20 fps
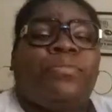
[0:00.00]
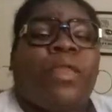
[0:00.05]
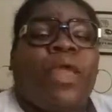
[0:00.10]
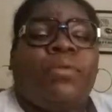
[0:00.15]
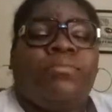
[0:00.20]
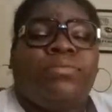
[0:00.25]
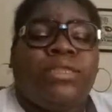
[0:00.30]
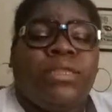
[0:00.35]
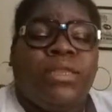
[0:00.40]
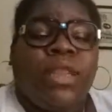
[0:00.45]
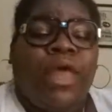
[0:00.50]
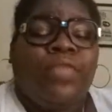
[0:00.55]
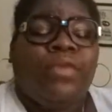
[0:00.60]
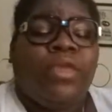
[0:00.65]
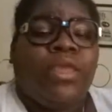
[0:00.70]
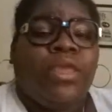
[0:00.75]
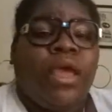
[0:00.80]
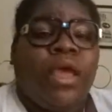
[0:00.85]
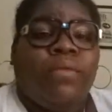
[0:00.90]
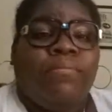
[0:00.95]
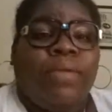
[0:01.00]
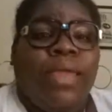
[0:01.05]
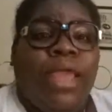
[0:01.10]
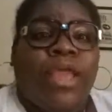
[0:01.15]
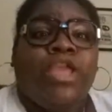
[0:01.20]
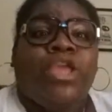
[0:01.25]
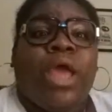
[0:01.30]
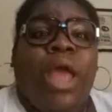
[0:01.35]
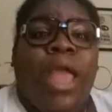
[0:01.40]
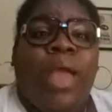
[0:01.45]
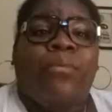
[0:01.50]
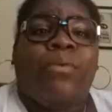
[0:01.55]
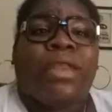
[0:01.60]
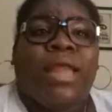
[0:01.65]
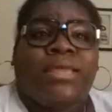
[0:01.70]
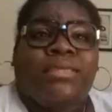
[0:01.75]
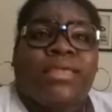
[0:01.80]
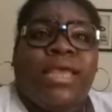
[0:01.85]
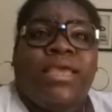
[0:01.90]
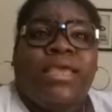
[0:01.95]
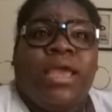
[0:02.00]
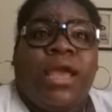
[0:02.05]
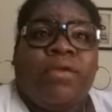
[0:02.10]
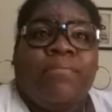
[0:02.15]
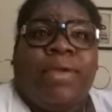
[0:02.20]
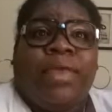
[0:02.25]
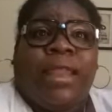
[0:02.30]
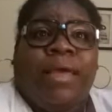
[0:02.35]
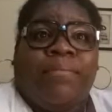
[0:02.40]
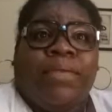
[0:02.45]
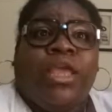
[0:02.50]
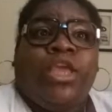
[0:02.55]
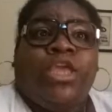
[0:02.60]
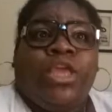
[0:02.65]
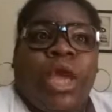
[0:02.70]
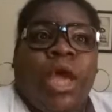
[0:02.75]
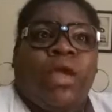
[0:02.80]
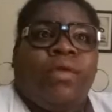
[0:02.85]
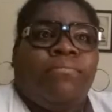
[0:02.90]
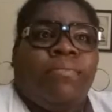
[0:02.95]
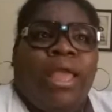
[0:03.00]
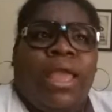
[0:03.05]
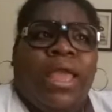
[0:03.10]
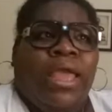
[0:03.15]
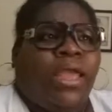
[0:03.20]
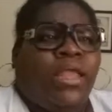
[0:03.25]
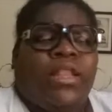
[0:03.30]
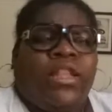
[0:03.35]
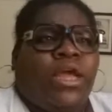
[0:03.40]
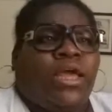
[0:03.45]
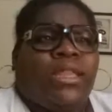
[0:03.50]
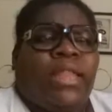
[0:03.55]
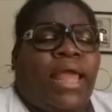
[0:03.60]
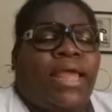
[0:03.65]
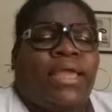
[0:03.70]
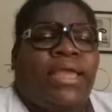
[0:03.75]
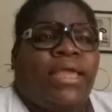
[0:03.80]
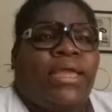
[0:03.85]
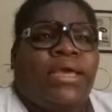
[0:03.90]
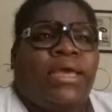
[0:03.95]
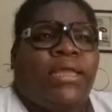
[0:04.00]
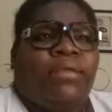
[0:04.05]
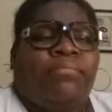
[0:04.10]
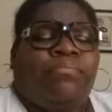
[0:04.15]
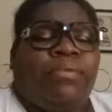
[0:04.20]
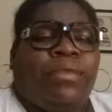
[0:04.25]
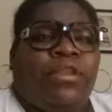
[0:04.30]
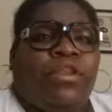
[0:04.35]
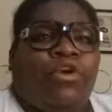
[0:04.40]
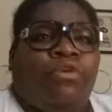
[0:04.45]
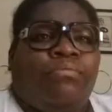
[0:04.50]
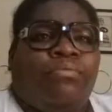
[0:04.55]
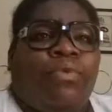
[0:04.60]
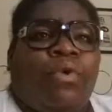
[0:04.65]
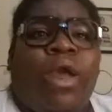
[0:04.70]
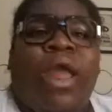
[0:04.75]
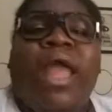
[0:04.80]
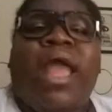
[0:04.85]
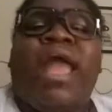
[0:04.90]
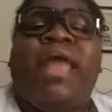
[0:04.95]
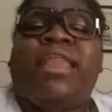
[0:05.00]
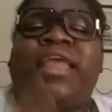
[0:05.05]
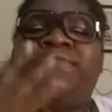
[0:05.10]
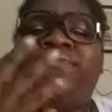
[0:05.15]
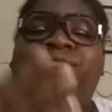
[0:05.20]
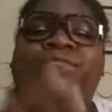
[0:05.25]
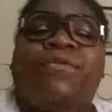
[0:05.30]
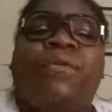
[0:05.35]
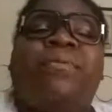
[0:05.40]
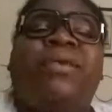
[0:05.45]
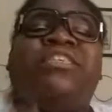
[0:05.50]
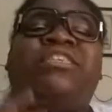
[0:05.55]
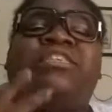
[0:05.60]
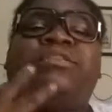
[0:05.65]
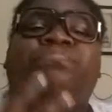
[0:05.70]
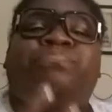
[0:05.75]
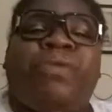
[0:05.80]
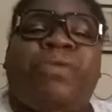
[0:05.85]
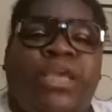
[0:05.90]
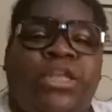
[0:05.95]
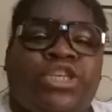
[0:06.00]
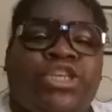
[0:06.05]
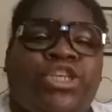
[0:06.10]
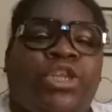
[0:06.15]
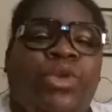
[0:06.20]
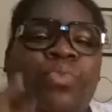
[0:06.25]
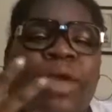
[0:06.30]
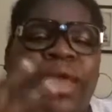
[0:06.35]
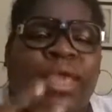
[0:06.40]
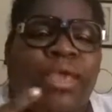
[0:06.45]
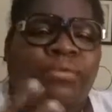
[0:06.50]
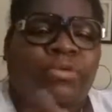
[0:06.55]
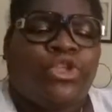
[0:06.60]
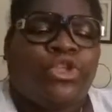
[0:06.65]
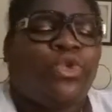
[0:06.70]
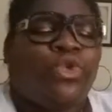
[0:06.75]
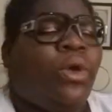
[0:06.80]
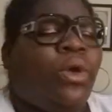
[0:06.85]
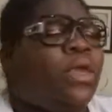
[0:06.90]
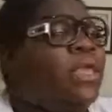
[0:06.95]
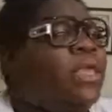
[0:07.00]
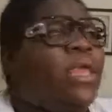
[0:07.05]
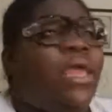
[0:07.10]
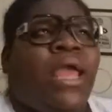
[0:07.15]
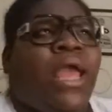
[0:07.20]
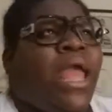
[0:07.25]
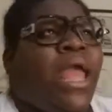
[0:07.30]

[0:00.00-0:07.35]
It was another young man, and when I say young man, I mean young man. He looked like he couldn't been no more. And even from his speech and the way he was talking,